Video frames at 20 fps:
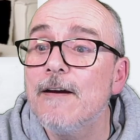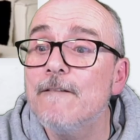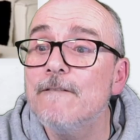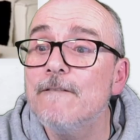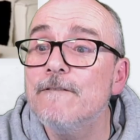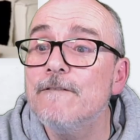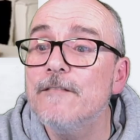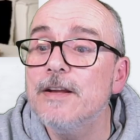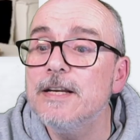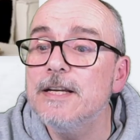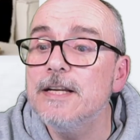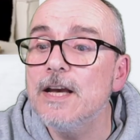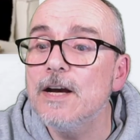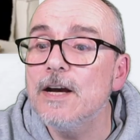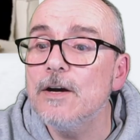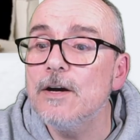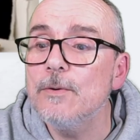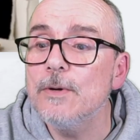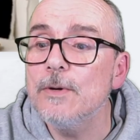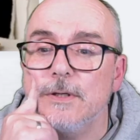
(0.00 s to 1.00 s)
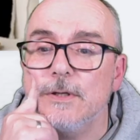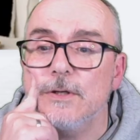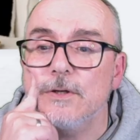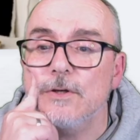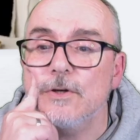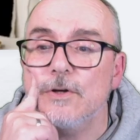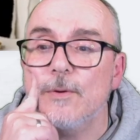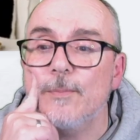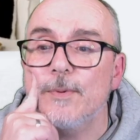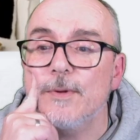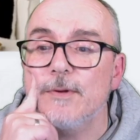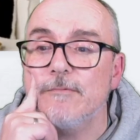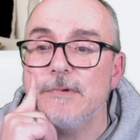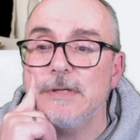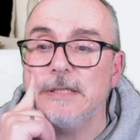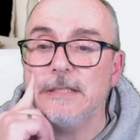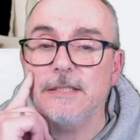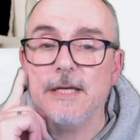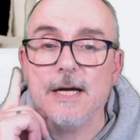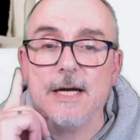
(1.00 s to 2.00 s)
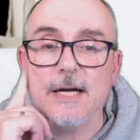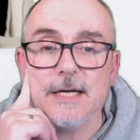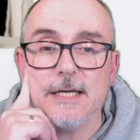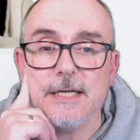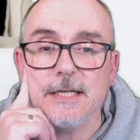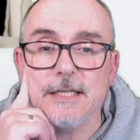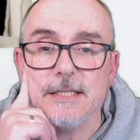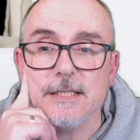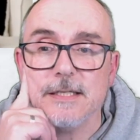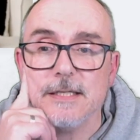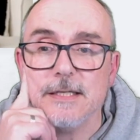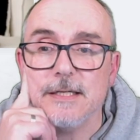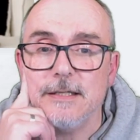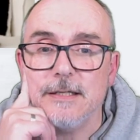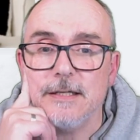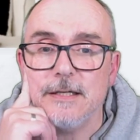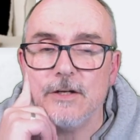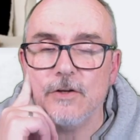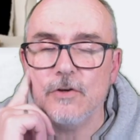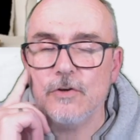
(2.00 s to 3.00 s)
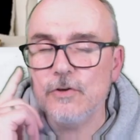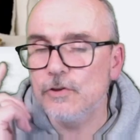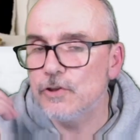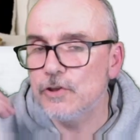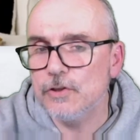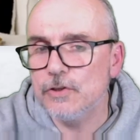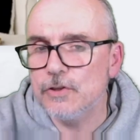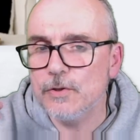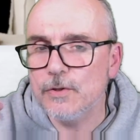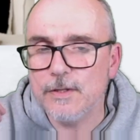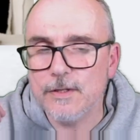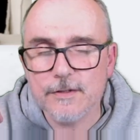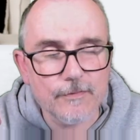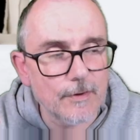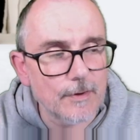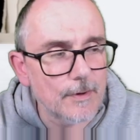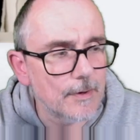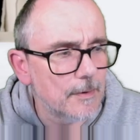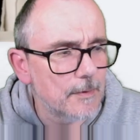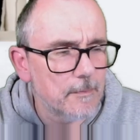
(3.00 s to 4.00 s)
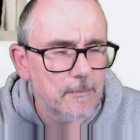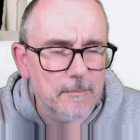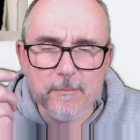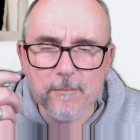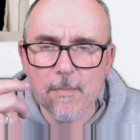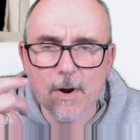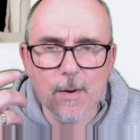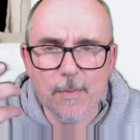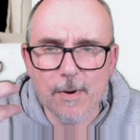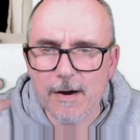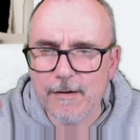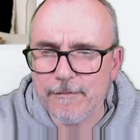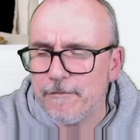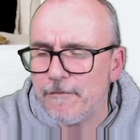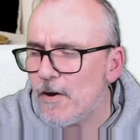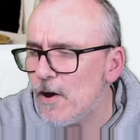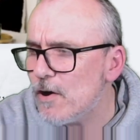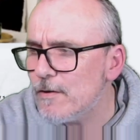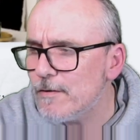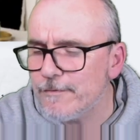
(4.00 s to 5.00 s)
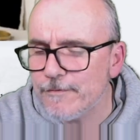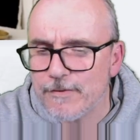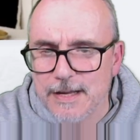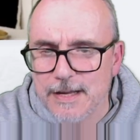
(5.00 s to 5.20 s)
video, copy and resize. And of course, you can do this for mobile phone, for